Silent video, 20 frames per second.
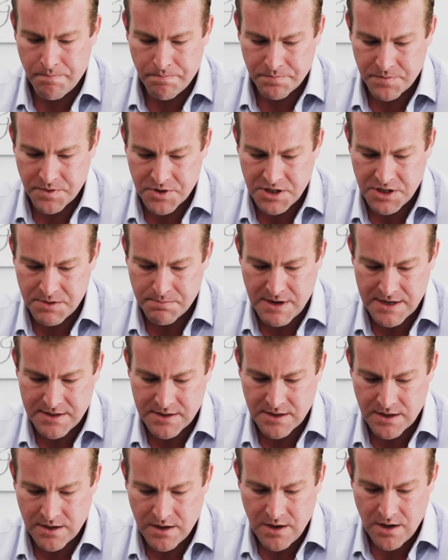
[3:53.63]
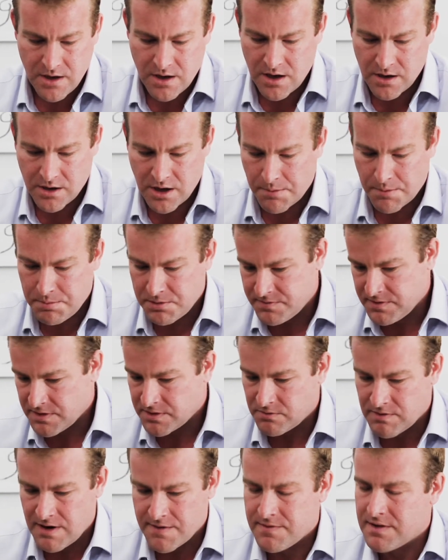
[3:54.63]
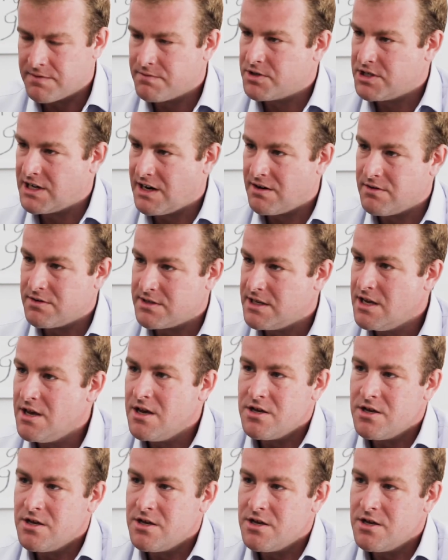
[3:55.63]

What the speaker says: she's met a couple who've done a great thing for charity.